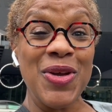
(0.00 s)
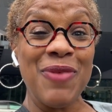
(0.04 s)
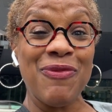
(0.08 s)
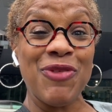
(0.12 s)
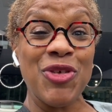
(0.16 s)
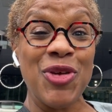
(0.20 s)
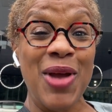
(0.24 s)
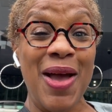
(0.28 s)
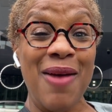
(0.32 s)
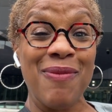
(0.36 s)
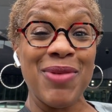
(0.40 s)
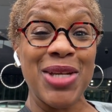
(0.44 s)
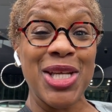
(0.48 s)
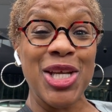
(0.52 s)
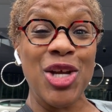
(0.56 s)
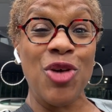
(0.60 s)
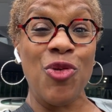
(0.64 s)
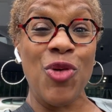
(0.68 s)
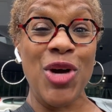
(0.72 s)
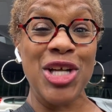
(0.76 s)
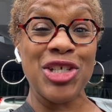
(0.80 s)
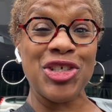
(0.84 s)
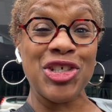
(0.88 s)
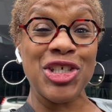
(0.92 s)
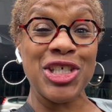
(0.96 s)
If you have any
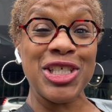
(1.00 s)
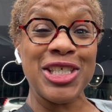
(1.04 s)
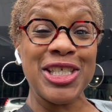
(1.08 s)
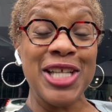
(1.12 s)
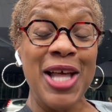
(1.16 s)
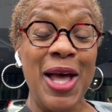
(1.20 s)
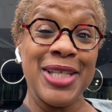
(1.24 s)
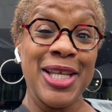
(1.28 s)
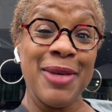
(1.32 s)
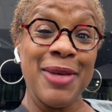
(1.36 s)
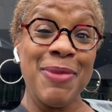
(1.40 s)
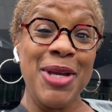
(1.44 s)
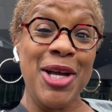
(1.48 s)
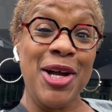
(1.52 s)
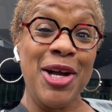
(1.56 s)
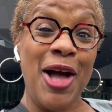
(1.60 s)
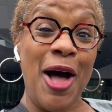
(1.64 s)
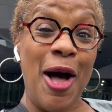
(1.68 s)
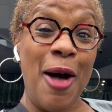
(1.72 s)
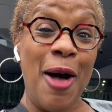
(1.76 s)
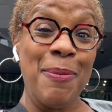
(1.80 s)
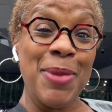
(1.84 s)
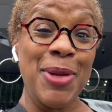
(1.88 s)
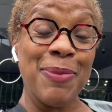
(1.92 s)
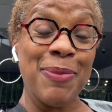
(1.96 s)
questions, leave me a
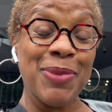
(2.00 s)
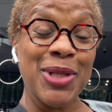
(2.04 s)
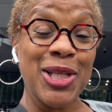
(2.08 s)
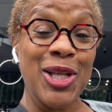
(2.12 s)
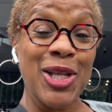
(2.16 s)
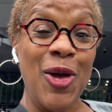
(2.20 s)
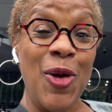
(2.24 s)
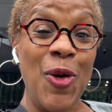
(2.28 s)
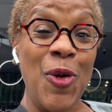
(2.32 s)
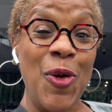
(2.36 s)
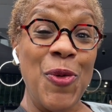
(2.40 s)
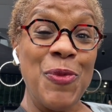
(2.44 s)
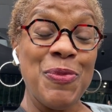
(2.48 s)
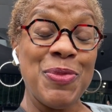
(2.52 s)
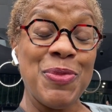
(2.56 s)
comment below.